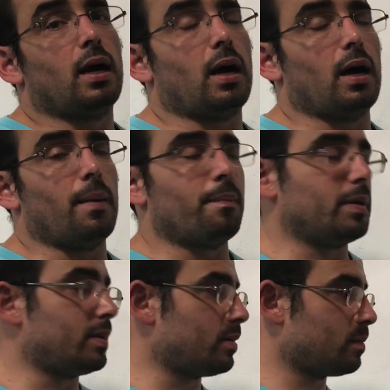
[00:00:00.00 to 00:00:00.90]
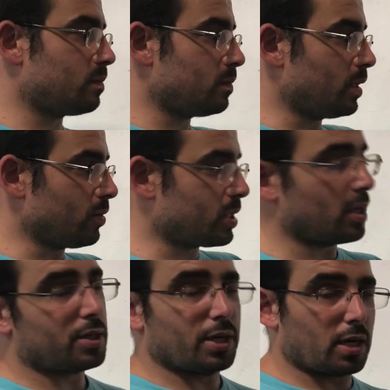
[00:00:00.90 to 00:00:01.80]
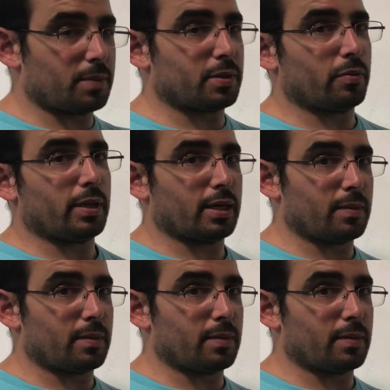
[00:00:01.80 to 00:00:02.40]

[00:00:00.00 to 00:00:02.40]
but you know, starchy carbs are really